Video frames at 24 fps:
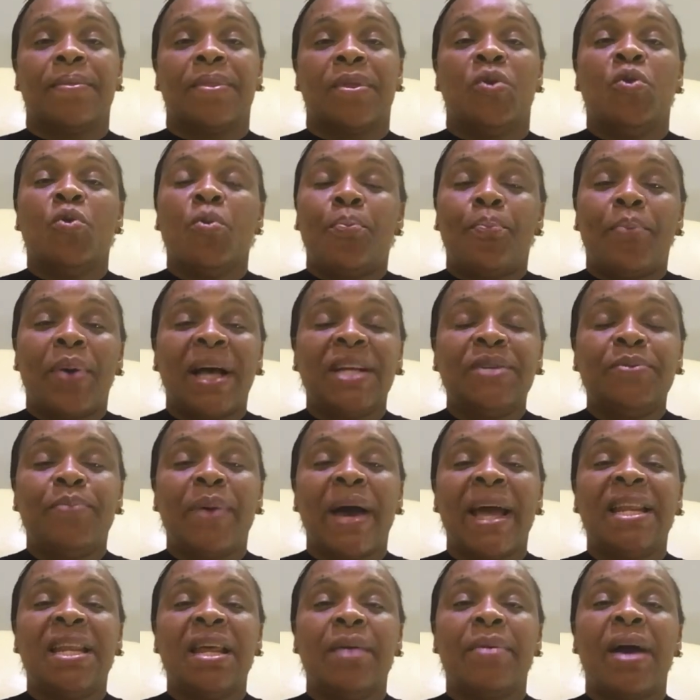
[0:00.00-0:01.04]
You pass
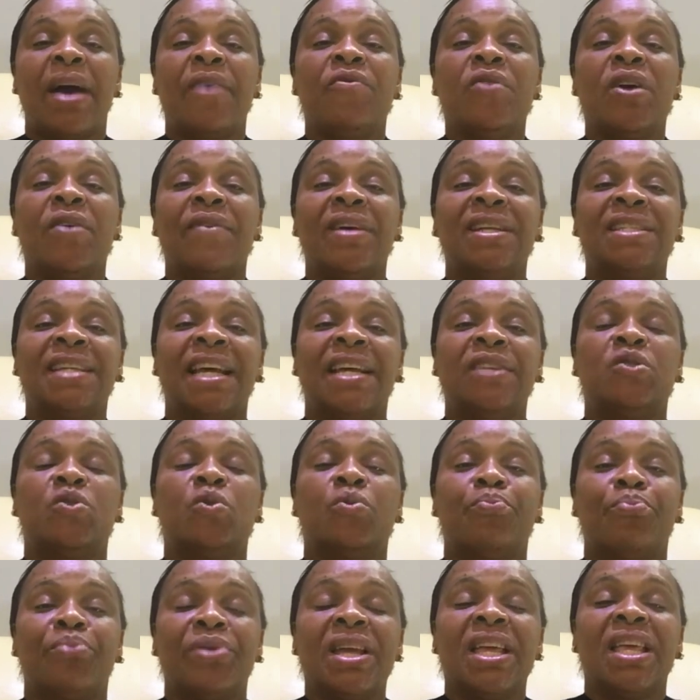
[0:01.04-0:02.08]
by them. Have you ever tried to
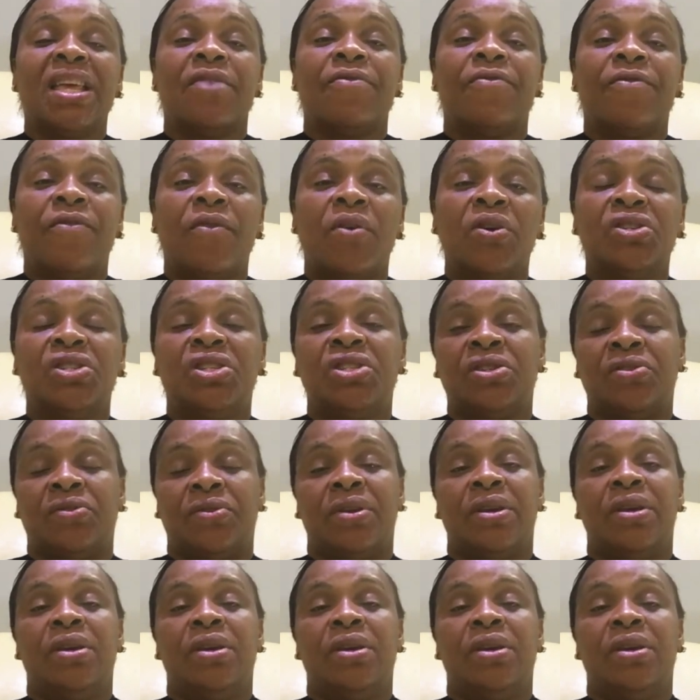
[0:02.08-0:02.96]
bring a function?